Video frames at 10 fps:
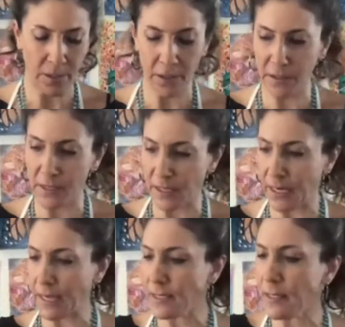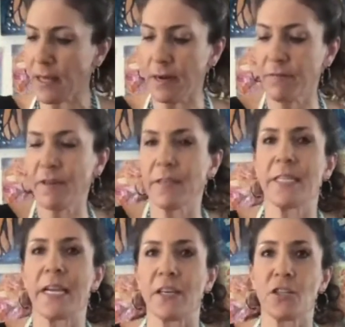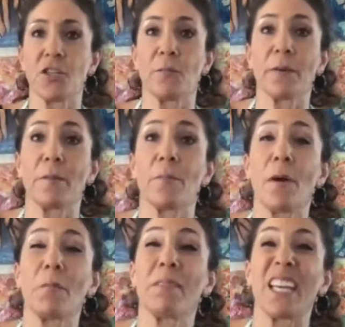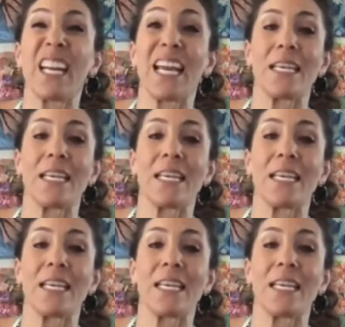what it looks like. It adds a lot of fun texture, but I'm probably going to